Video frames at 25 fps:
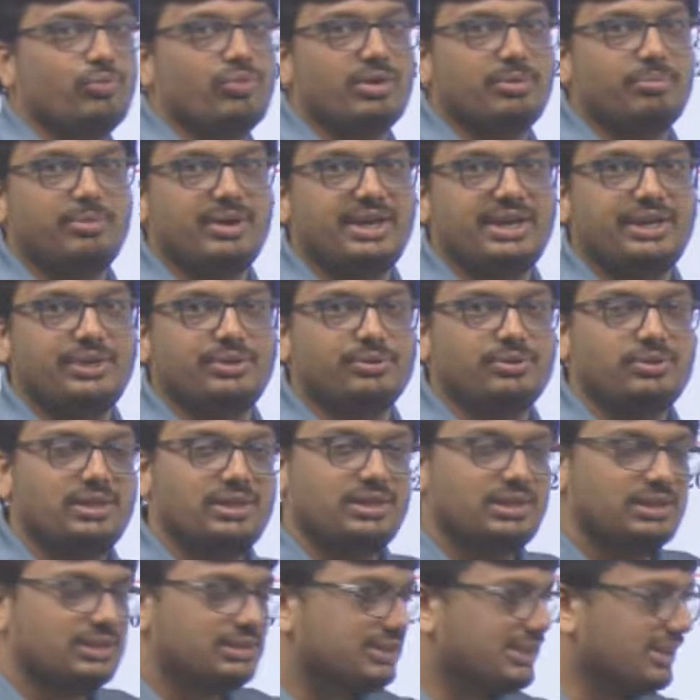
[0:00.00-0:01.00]
1/2.
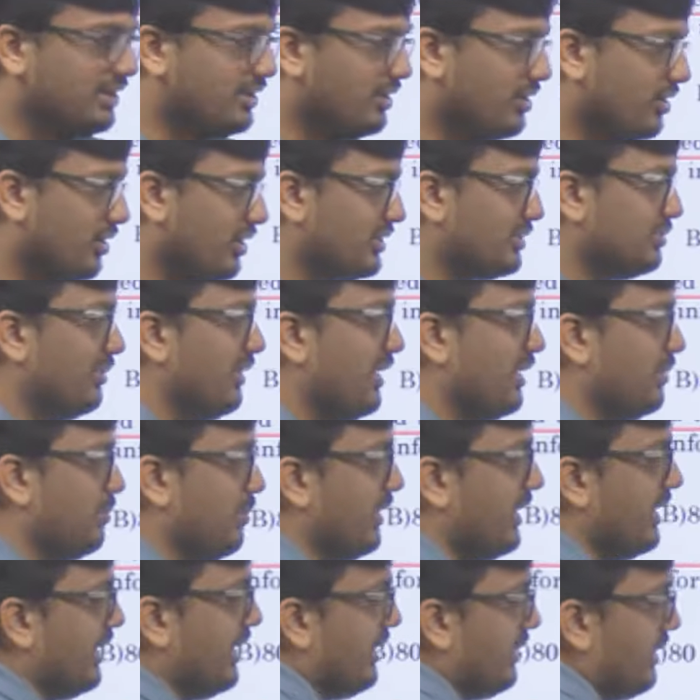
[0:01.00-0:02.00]
Then cross
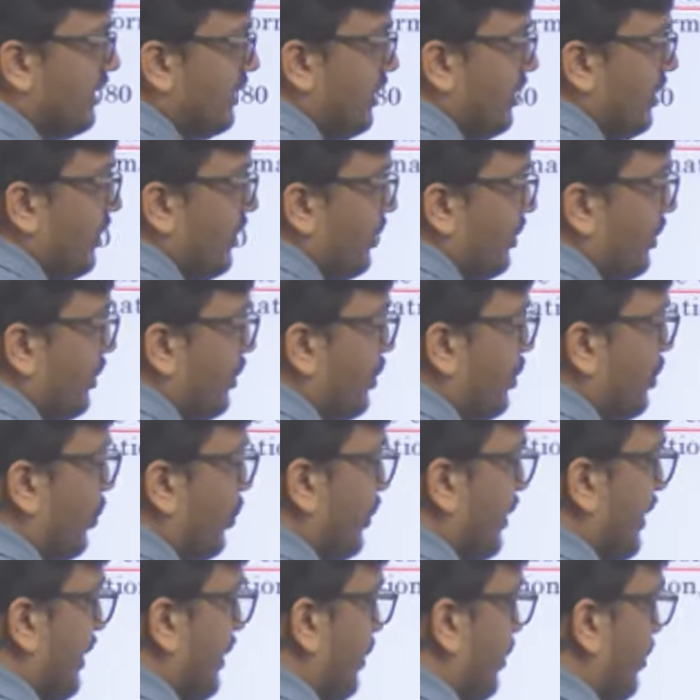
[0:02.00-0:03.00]
multiply it.
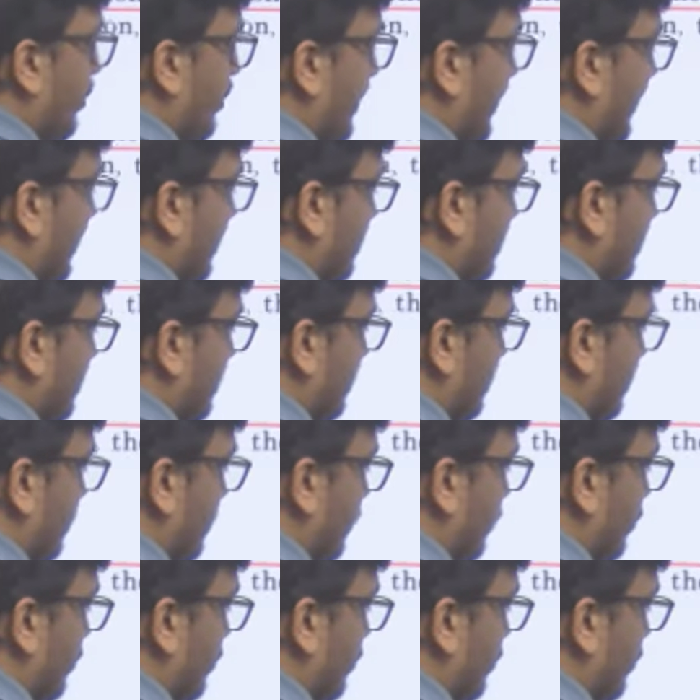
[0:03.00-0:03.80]
2 into X,